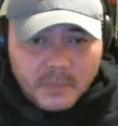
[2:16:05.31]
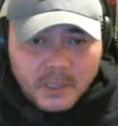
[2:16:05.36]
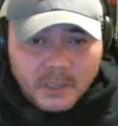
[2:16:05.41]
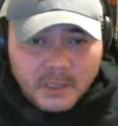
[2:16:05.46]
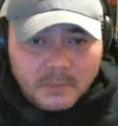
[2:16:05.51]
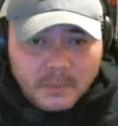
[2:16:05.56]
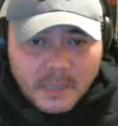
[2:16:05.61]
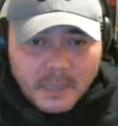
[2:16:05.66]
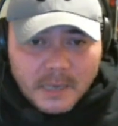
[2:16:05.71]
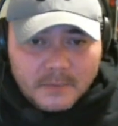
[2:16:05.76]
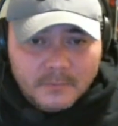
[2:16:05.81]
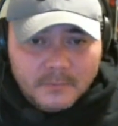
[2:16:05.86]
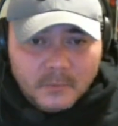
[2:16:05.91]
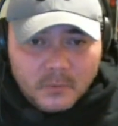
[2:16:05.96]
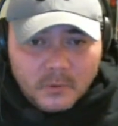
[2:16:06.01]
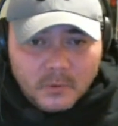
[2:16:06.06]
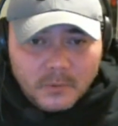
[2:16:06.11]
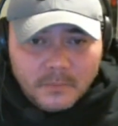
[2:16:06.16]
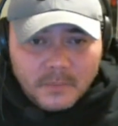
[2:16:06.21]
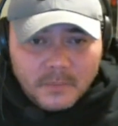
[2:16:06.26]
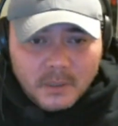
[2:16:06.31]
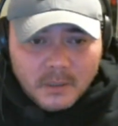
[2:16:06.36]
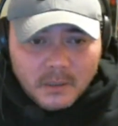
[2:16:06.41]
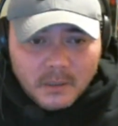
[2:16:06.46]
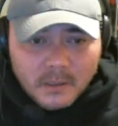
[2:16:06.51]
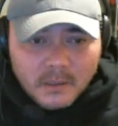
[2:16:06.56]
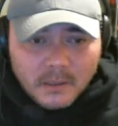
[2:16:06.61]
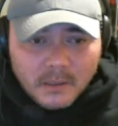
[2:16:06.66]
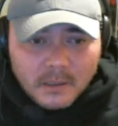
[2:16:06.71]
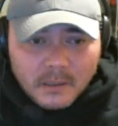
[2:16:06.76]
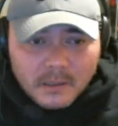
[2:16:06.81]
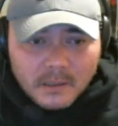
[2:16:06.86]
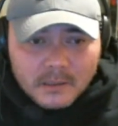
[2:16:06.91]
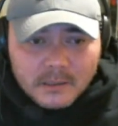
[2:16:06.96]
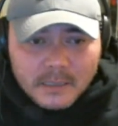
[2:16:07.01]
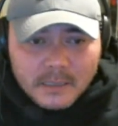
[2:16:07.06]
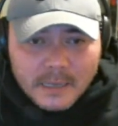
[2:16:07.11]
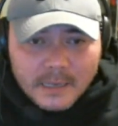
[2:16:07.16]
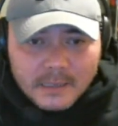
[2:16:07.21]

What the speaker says: a social media platform,